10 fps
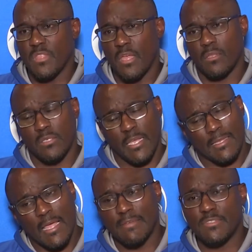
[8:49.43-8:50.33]
that yeah,
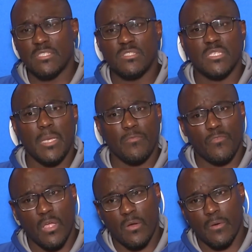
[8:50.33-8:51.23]
life doesn't seem
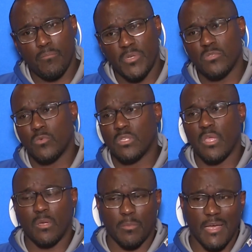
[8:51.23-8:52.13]
fair, but the one
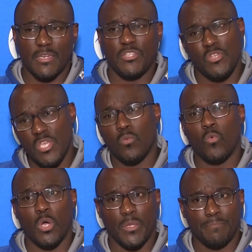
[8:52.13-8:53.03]
thing about it, you get
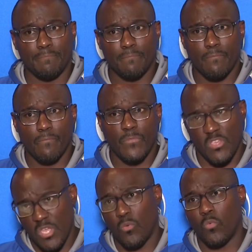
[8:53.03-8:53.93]
one.
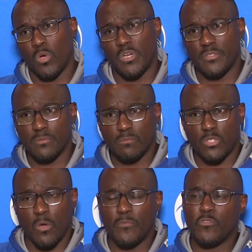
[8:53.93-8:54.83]
You get one.
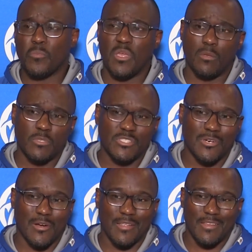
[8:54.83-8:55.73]
So if you spend the
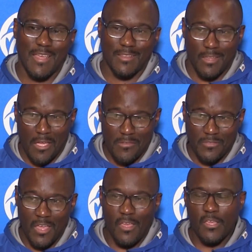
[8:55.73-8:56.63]
majority of that
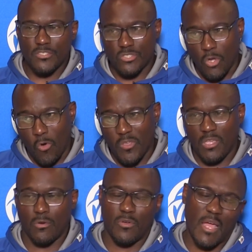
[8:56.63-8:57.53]
life
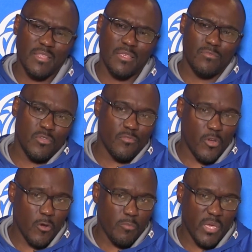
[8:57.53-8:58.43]
sulking or not giving your
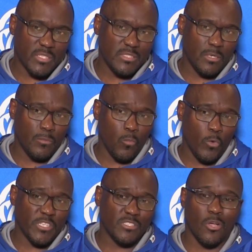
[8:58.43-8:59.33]
very best, then
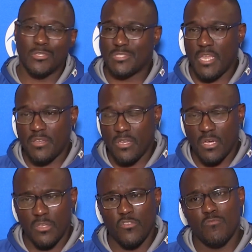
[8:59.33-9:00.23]
when it's all said and
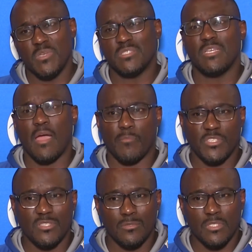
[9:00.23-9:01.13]
done, you've missed the
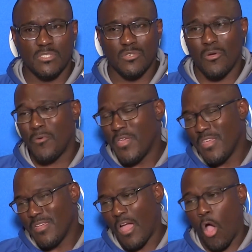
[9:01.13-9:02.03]
opportunity. So
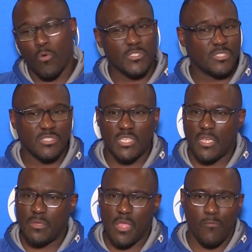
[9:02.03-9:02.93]
I always just
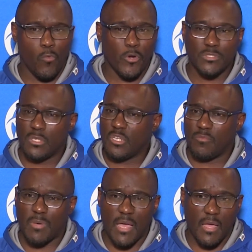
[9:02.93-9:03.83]
say, in words to
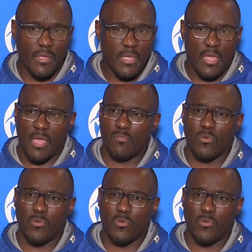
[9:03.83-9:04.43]
live by, have a